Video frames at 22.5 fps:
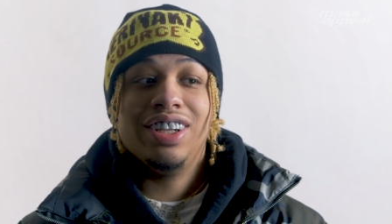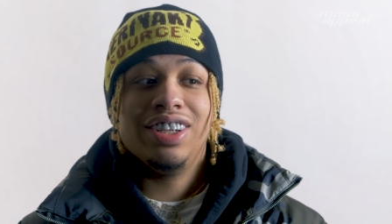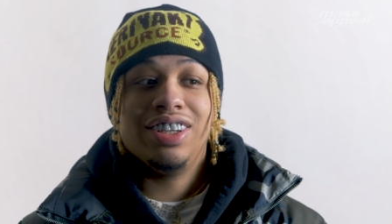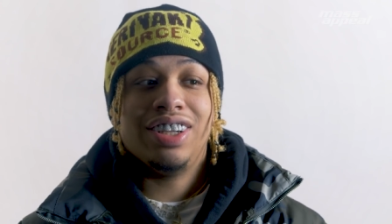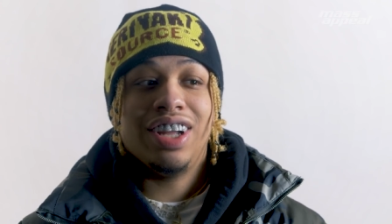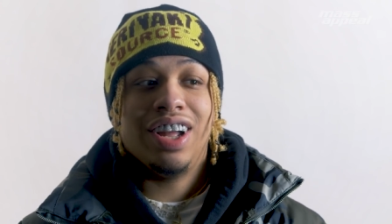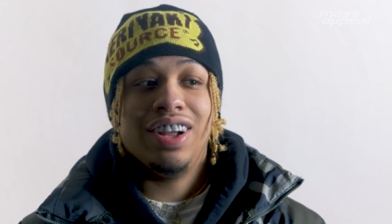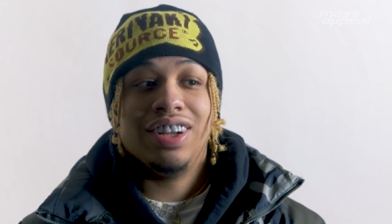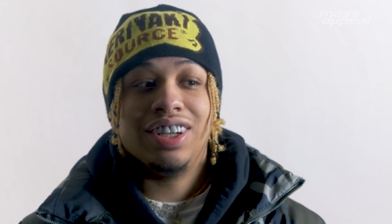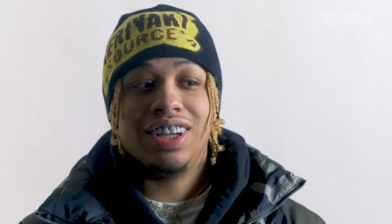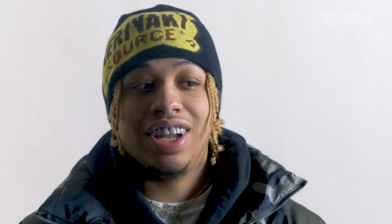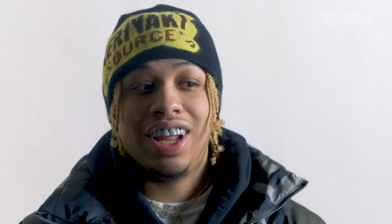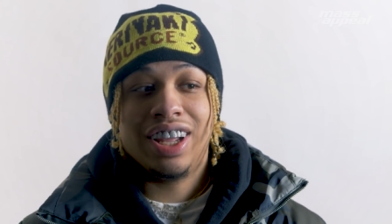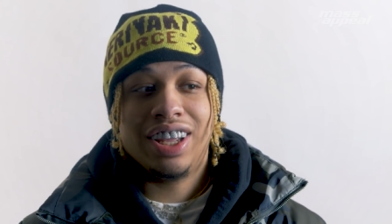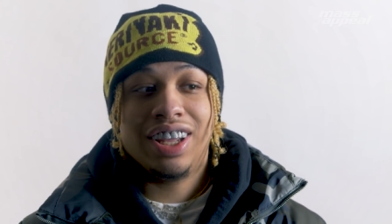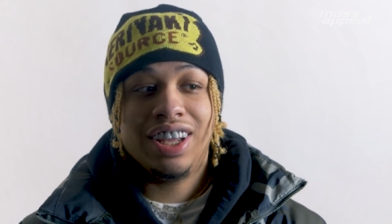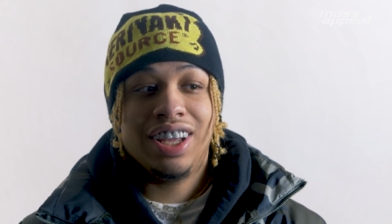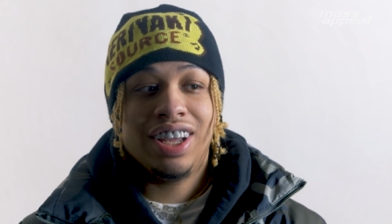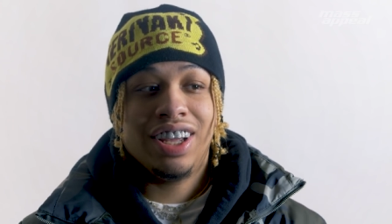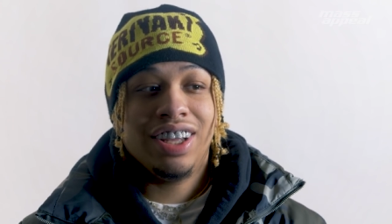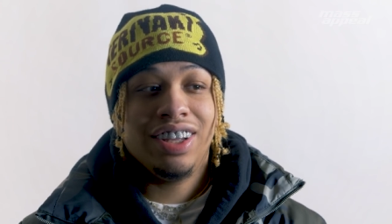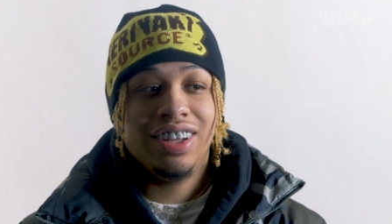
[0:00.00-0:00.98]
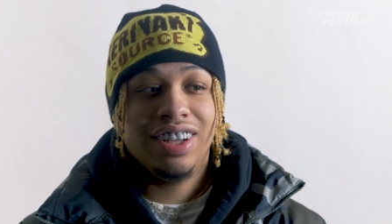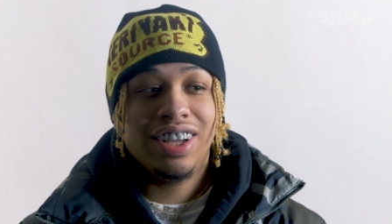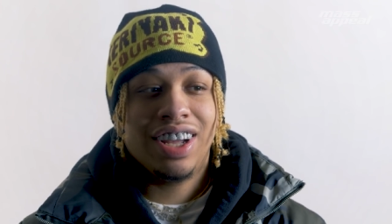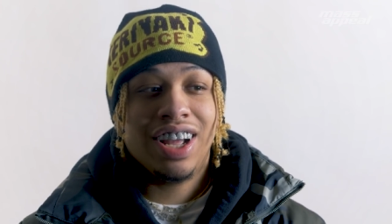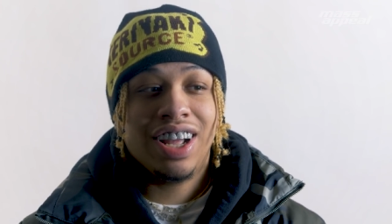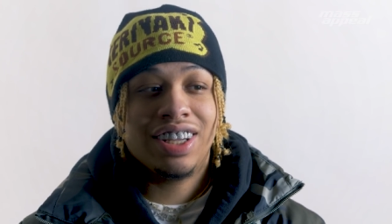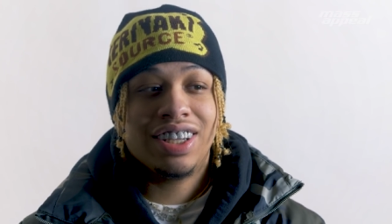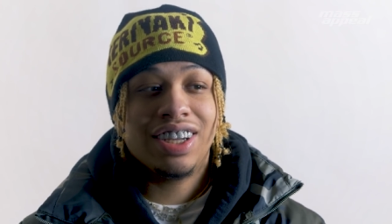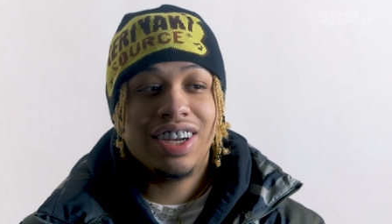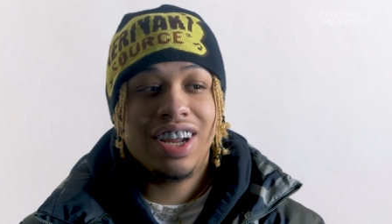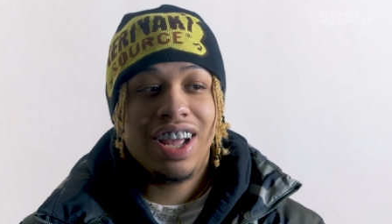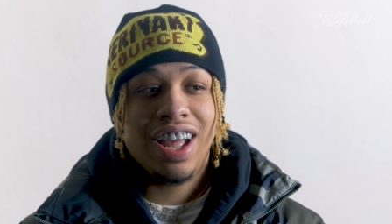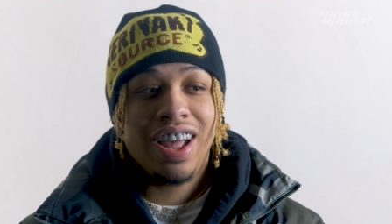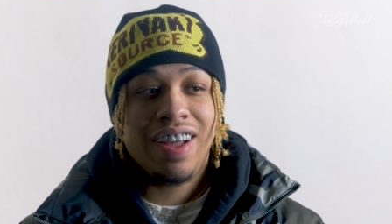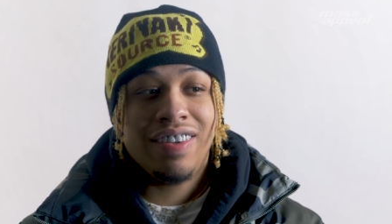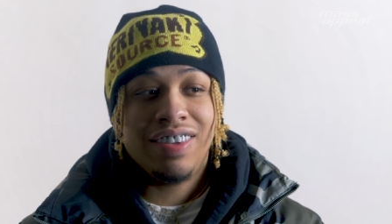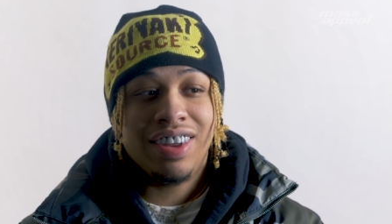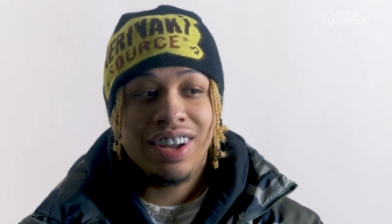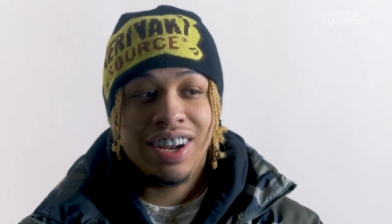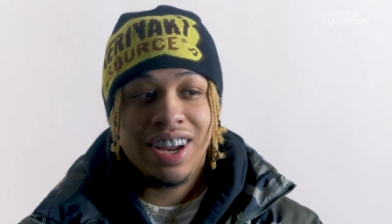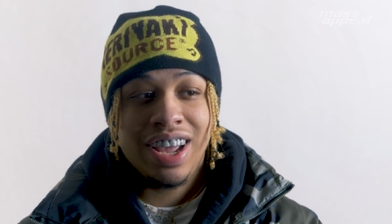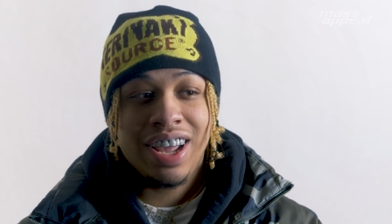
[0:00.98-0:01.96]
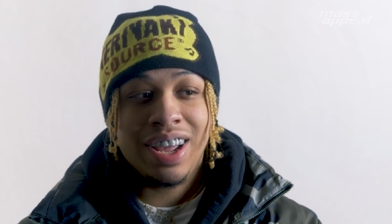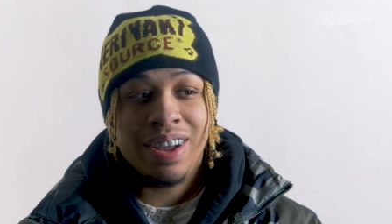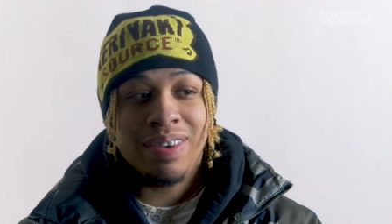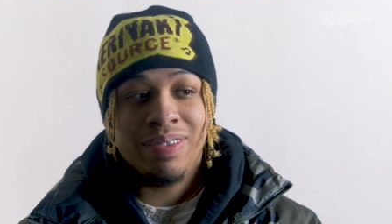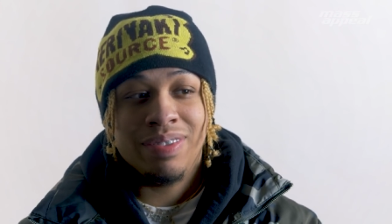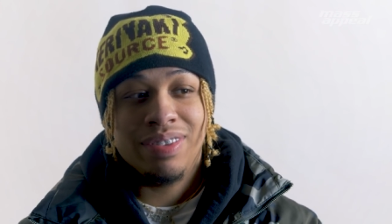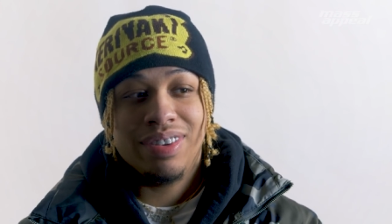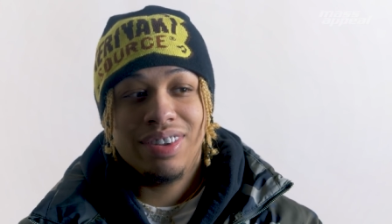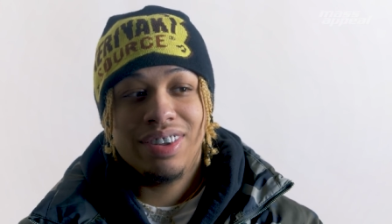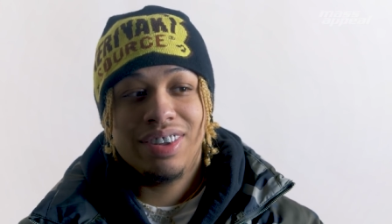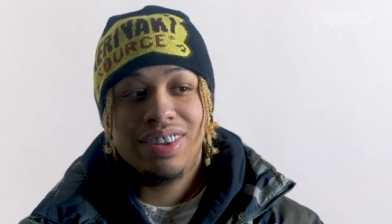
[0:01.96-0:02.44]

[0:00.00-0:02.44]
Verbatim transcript: So I was like, yeah, you guys can have the name.